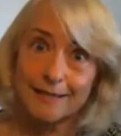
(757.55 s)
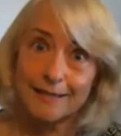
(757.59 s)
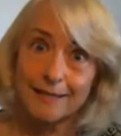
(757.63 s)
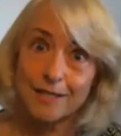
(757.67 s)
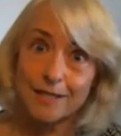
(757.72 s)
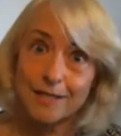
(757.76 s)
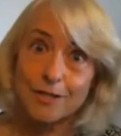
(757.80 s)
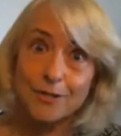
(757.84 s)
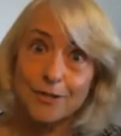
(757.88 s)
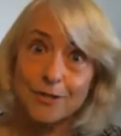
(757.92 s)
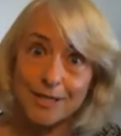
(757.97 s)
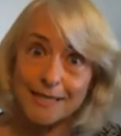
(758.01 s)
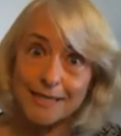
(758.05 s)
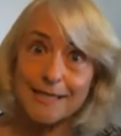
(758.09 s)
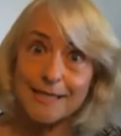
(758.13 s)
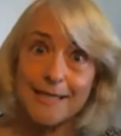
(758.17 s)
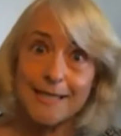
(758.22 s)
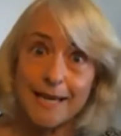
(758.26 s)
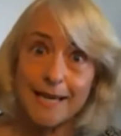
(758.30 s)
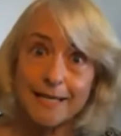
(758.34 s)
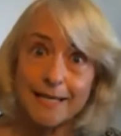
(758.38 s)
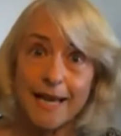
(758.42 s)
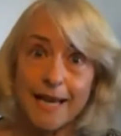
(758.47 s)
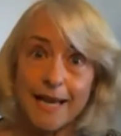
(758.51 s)
used to
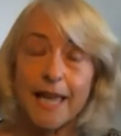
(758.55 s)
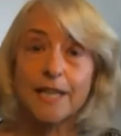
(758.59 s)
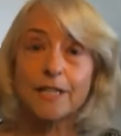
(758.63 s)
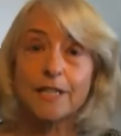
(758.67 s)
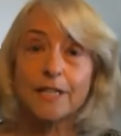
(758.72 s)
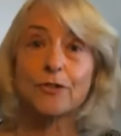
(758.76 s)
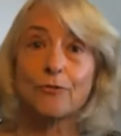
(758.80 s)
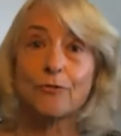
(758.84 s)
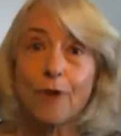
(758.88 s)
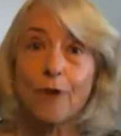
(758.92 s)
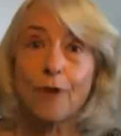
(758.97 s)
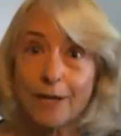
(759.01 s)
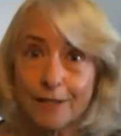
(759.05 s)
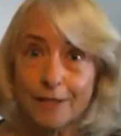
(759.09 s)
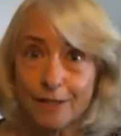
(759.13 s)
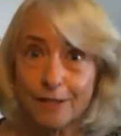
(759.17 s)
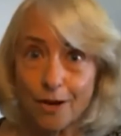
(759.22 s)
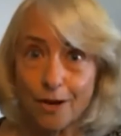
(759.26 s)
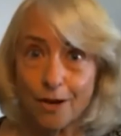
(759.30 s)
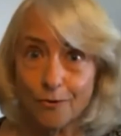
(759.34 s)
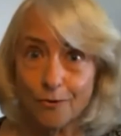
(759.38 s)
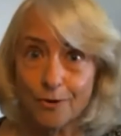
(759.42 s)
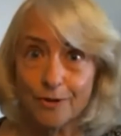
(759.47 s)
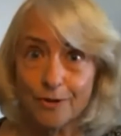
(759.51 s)
send a
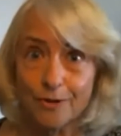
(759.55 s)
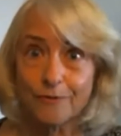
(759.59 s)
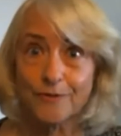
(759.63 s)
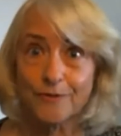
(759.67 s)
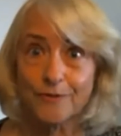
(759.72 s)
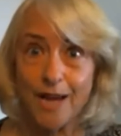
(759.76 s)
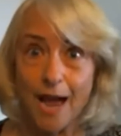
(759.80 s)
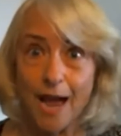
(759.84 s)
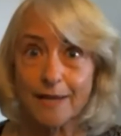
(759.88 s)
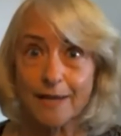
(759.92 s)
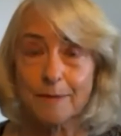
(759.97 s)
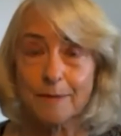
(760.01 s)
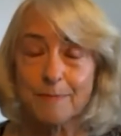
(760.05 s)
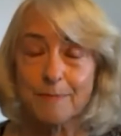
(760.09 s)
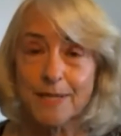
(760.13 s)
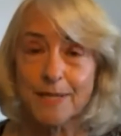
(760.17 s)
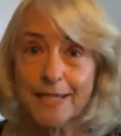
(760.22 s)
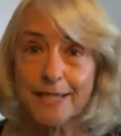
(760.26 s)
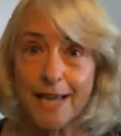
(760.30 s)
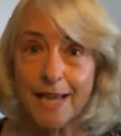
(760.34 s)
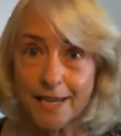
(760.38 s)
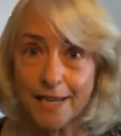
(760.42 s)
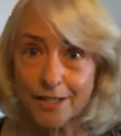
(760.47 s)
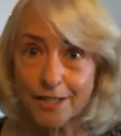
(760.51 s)
truckload of
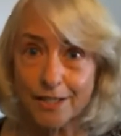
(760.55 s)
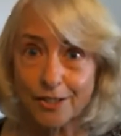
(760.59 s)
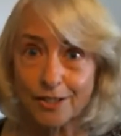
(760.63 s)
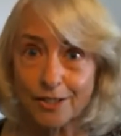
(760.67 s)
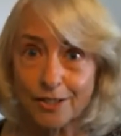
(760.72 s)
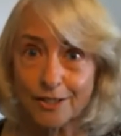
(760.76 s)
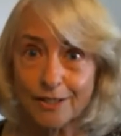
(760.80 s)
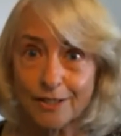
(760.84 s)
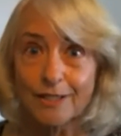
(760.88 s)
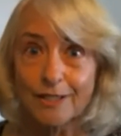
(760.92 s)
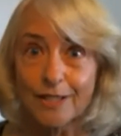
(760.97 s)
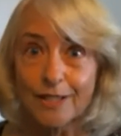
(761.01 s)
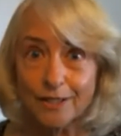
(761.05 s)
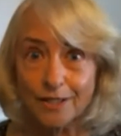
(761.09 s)
documentation